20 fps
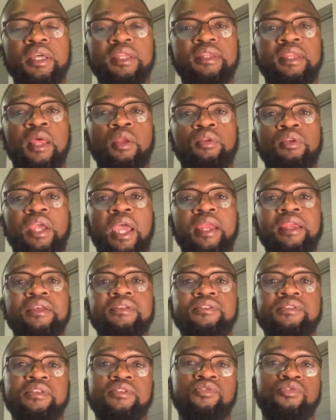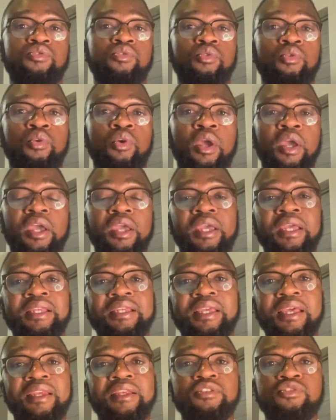that can assist you in
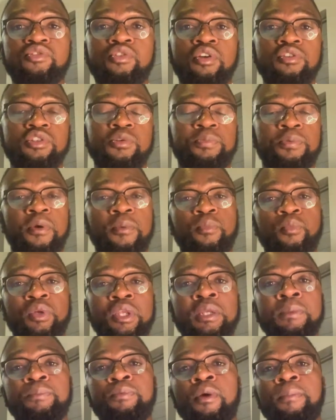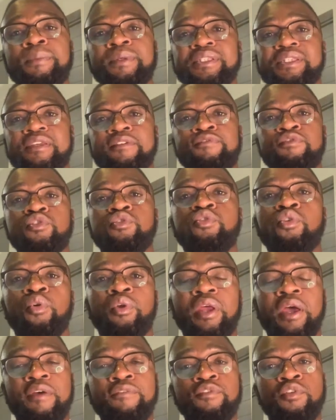getting started in property if you
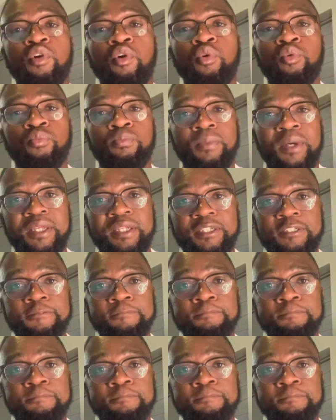don't have your own money,